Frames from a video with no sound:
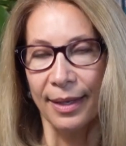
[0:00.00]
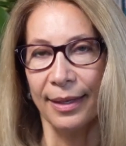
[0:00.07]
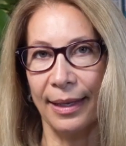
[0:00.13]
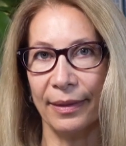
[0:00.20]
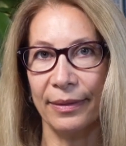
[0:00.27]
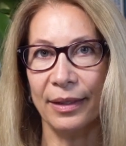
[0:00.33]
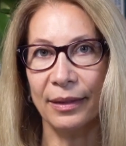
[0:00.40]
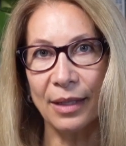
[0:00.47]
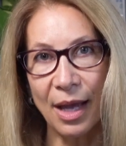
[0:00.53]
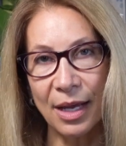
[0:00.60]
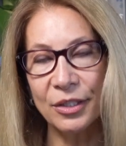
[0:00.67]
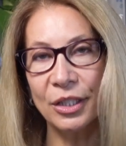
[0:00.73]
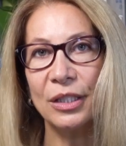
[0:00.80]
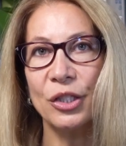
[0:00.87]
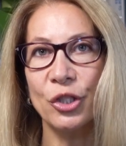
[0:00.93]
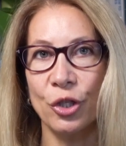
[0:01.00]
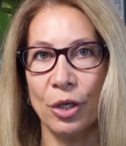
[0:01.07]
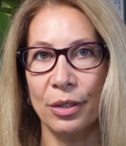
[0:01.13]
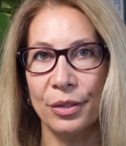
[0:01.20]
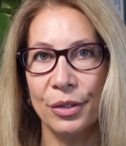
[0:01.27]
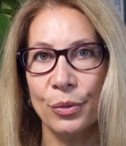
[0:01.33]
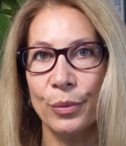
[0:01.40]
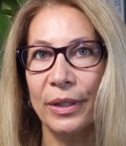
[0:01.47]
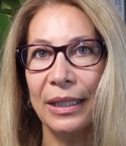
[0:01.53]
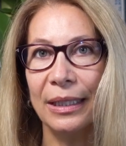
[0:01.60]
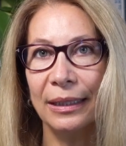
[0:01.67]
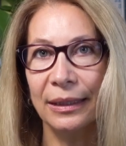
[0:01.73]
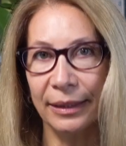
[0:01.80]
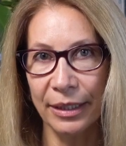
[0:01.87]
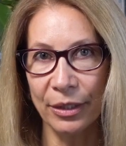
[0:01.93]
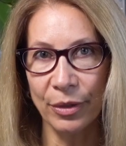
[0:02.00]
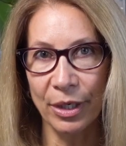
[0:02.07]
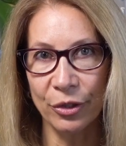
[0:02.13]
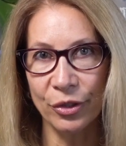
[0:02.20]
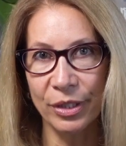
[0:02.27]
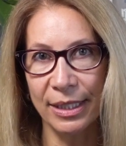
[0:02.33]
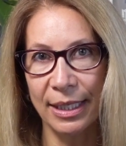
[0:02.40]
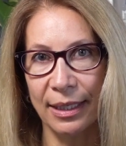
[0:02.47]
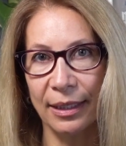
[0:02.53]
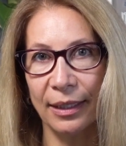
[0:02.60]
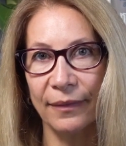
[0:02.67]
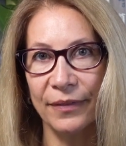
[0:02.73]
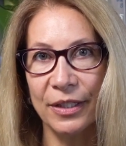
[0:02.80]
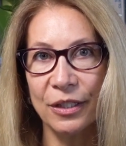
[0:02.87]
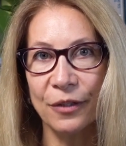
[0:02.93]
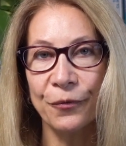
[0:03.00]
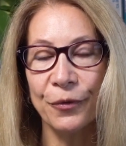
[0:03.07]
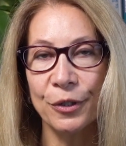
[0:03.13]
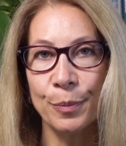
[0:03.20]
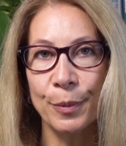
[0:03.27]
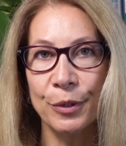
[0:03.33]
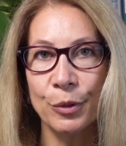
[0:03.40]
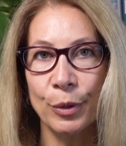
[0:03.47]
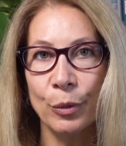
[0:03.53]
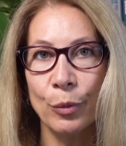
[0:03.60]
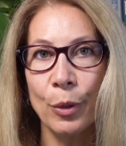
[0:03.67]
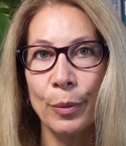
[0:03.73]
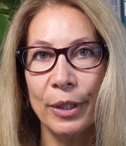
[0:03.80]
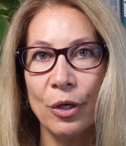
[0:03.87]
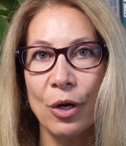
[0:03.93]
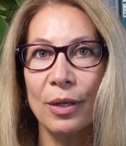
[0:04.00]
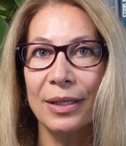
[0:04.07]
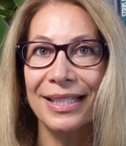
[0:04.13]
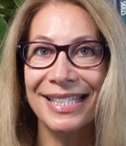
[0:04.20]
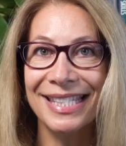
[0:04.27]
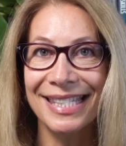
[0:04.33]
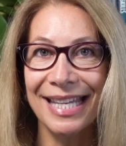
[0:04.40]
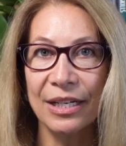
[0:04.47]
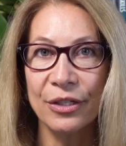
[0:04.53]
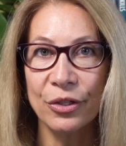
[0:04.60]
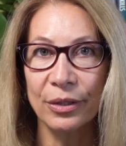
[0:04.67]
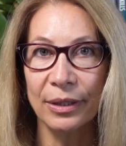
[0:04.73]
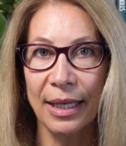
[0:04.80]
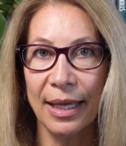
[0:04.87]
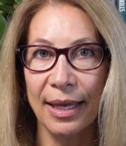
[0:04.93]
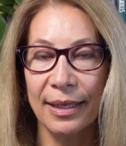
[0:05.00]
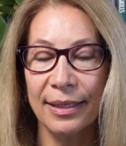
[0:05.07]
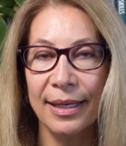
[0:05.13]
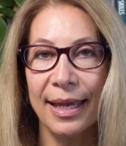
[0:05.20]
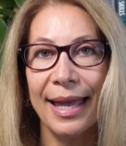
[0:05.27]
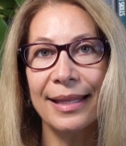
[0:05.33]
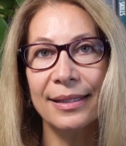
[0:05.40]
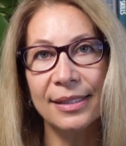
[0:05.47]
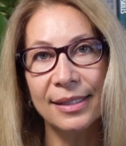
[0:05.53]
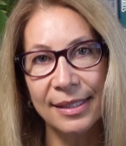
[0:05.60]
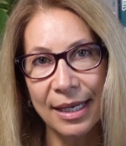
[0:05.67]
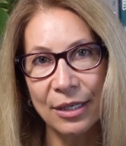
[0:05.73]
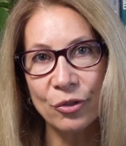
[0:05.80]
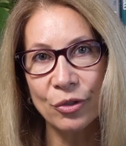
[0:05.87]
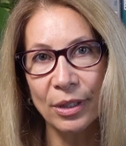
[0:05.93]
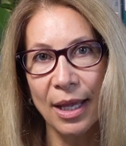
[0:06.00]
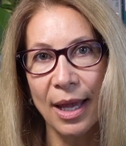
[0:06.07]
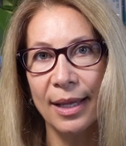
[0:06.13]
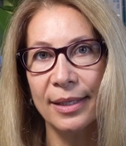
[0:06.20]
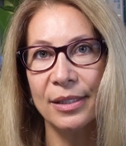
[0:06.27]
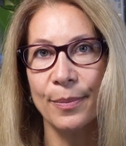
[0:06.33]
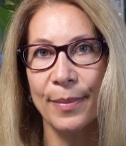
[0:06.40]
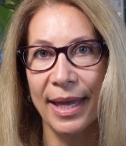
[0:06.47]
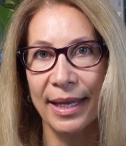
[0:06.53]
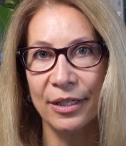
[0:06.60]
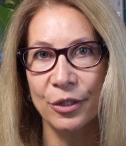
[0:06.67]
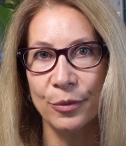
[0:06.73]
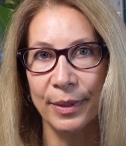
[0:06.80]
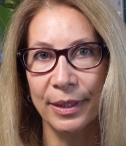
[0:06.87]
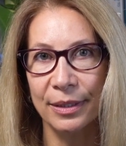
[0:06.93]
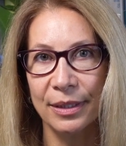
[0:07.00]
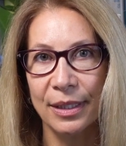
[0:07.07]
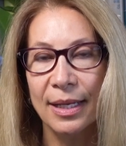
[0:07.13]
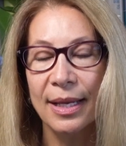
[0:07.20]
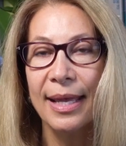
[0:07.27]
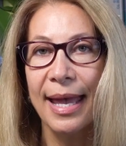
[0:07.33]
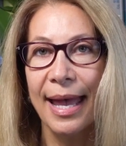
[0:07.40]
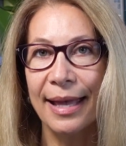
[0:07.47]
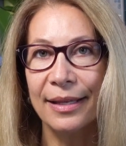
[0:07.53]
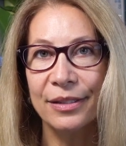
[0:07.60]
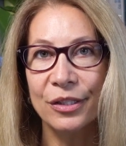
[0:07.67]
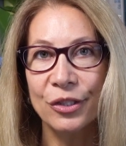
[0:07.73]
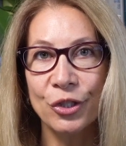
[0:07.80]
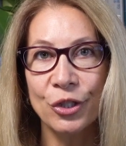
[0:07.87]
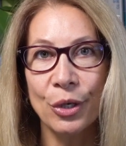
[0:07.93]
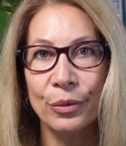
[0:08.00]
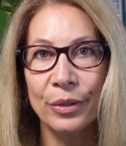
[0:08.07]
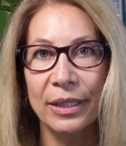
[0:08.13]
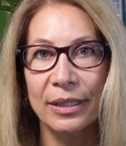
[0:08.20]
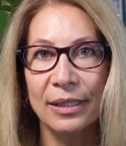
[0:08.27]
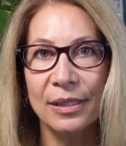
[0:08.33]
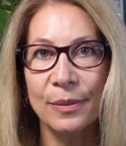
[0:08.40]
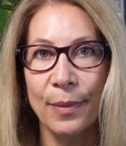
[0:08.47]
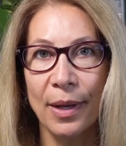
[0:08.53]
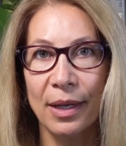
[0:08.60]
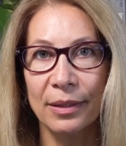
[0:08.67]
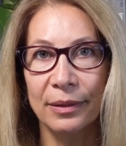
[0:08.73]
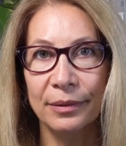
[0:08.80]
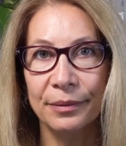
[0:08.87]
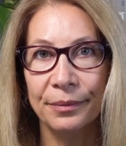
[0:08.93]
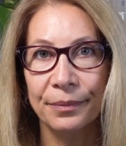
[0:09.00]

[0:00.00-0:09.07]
Now, the logic starts with a clear understanding of the difference between what we call center-led and centralized management, as shown in this model.